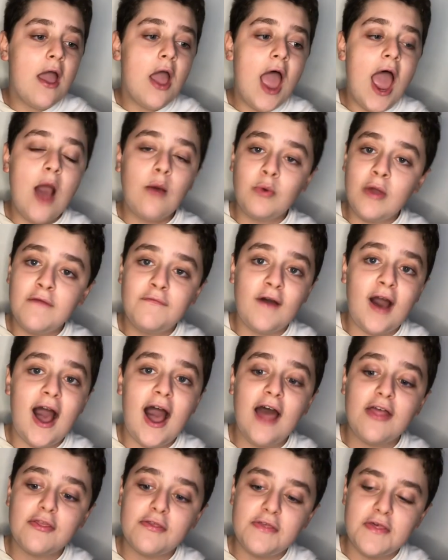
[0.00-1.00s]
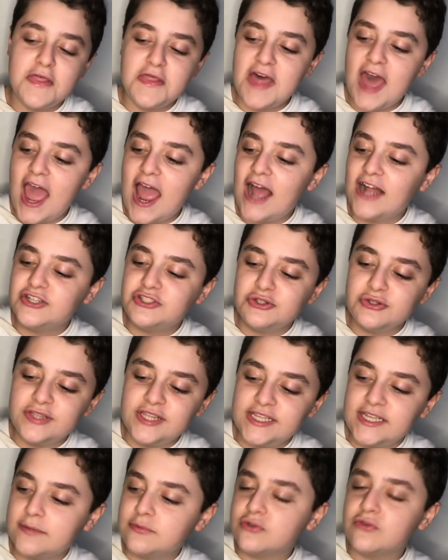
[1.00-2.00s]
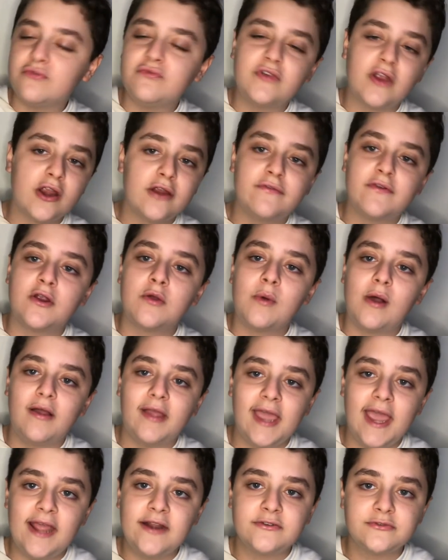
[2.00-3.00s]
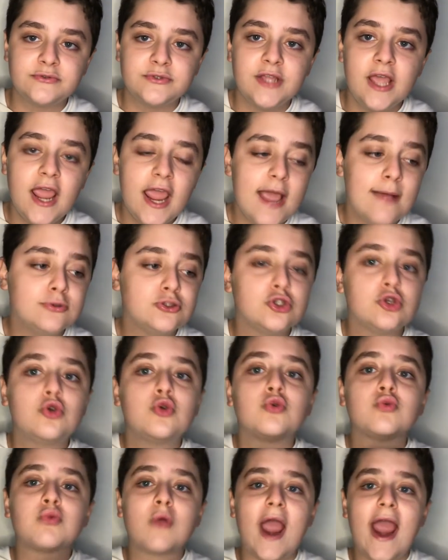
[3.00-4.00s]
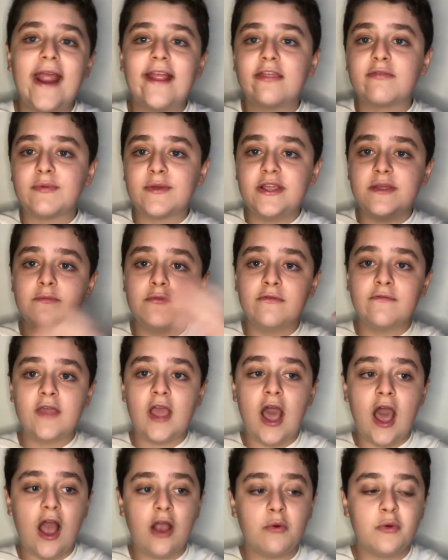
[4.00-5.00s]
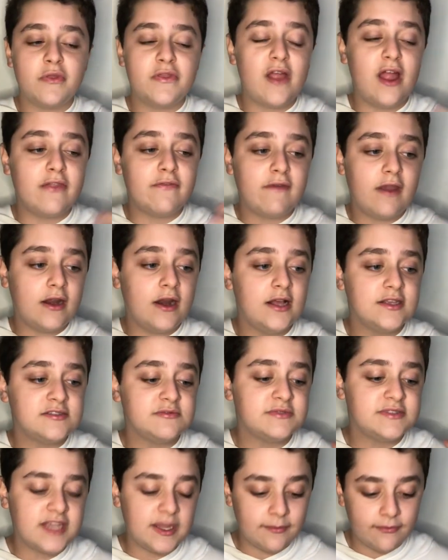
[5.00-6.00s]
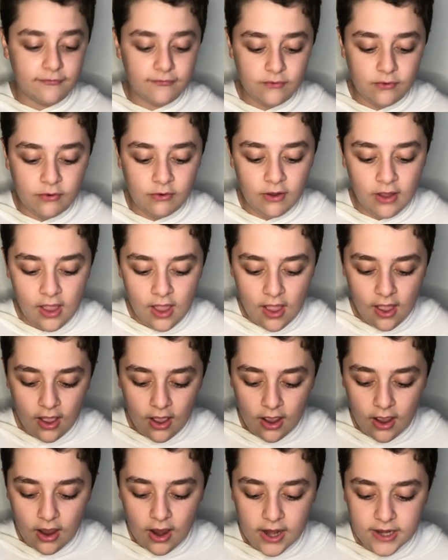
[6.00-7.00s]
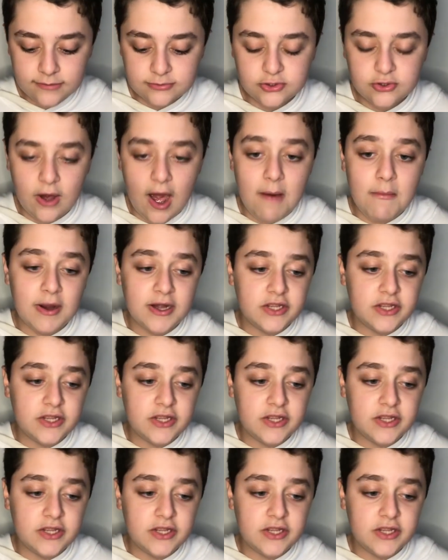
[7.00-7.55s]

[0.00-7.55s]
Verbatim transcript: However, other than that, I do think it was very, very well handled. It was a great three movie arc with Darth Vader, as I was saying before, uh, and it was a great way to